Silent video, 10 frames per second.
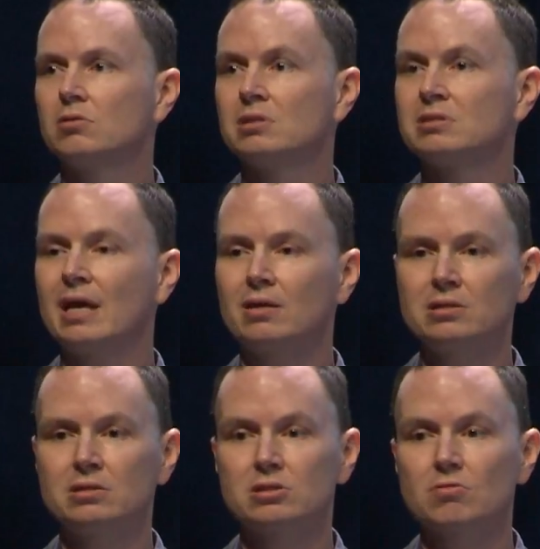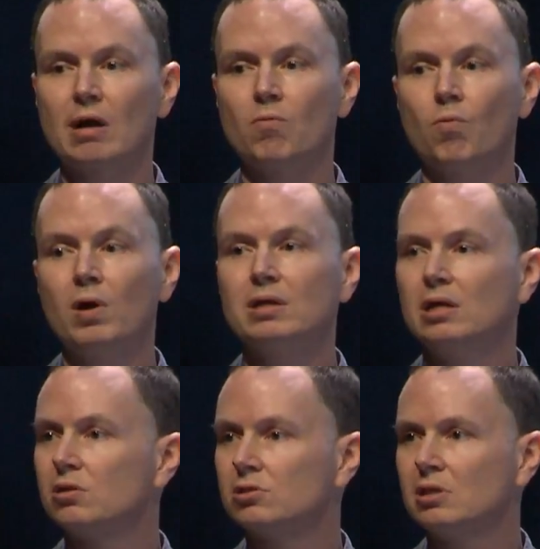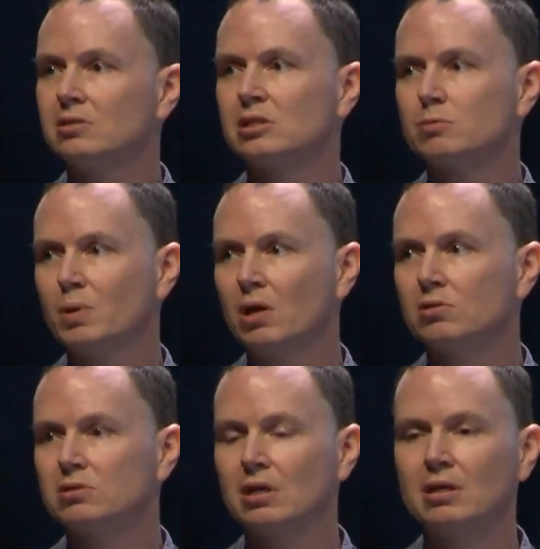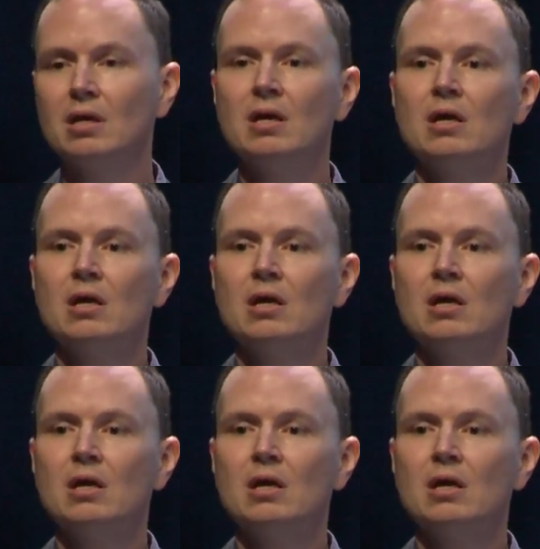to exactly describe what he or she is experiencing